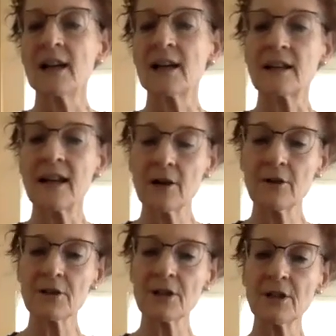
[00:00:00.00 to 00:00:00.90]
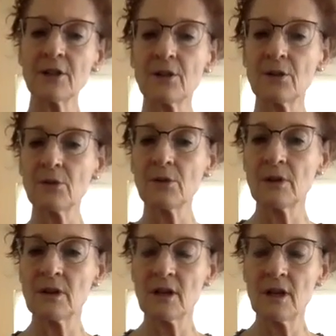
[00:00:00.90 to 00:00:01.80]
can guarantee
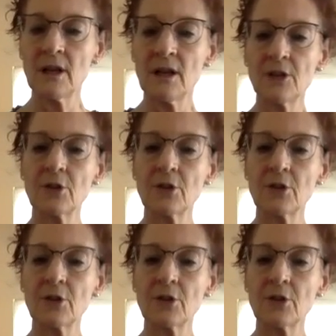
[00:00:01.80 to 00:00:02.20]
you're